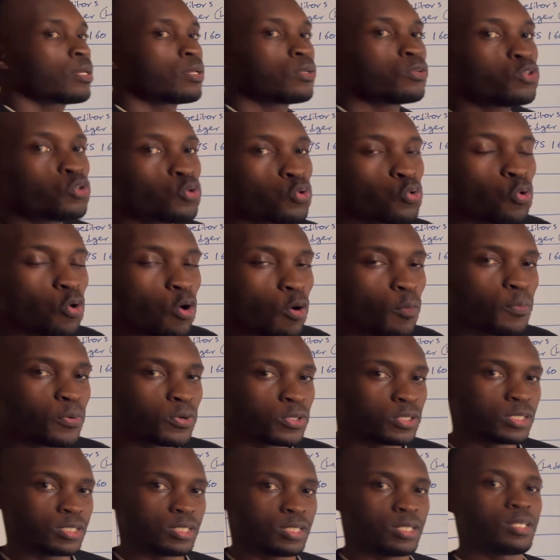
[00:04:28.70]
do
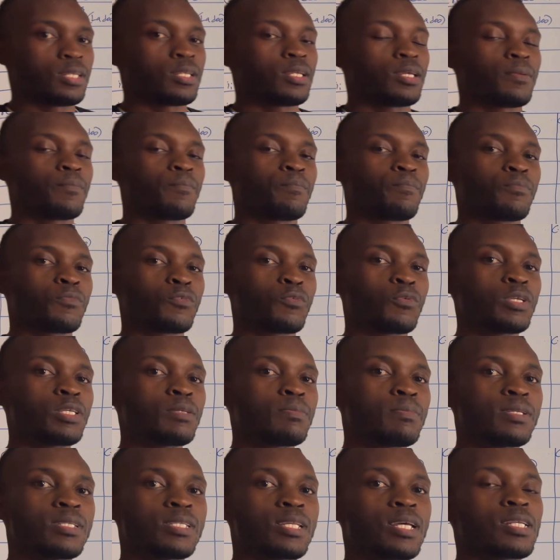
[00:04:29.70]
opposite which
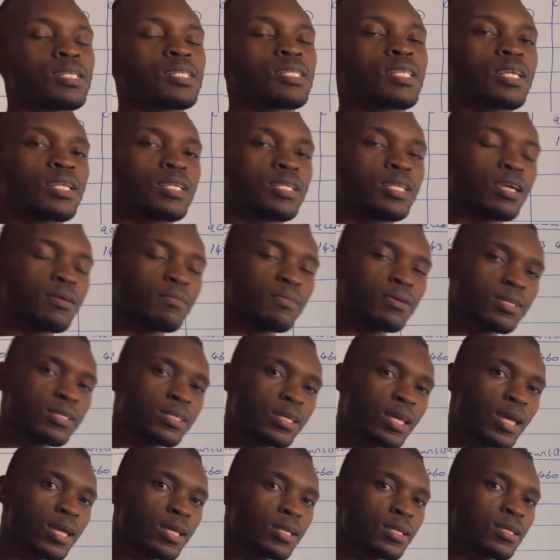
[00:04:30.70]
means that the debit
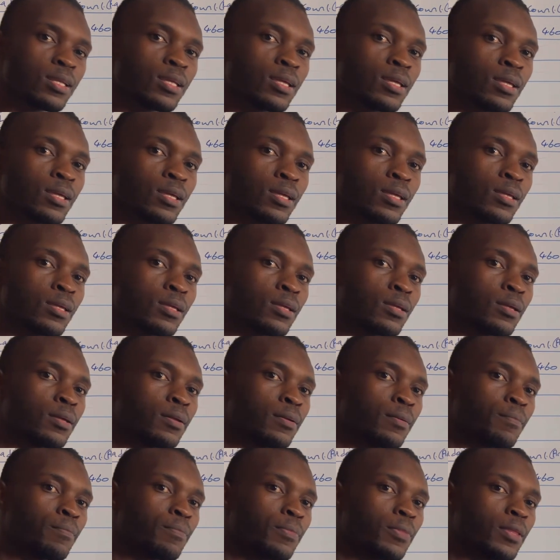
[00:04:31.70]
side
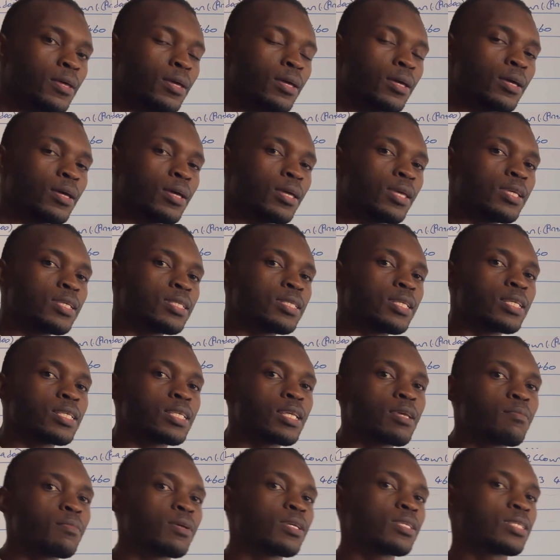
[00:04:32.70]
uh, is the
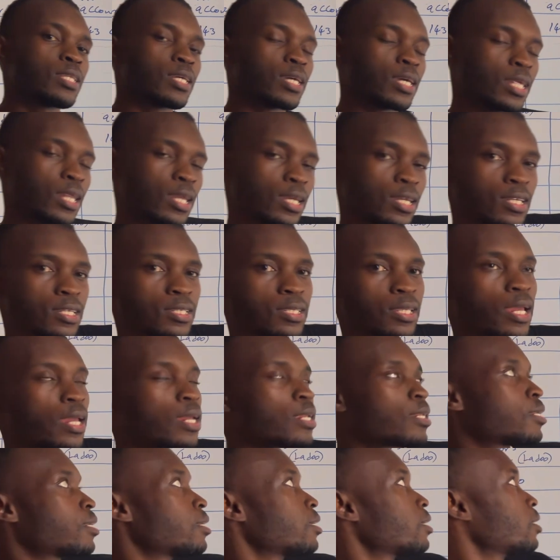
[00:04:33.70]
same as the credit
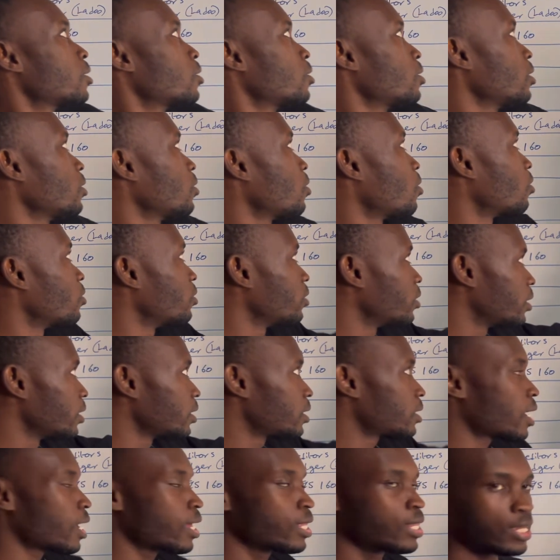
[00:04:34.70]
side on
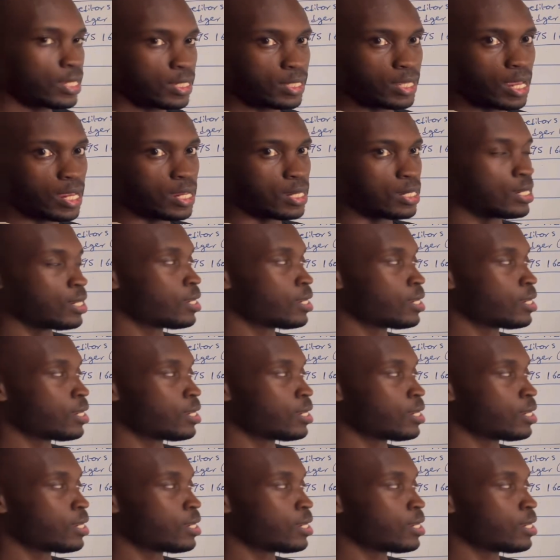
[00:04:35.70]
this other side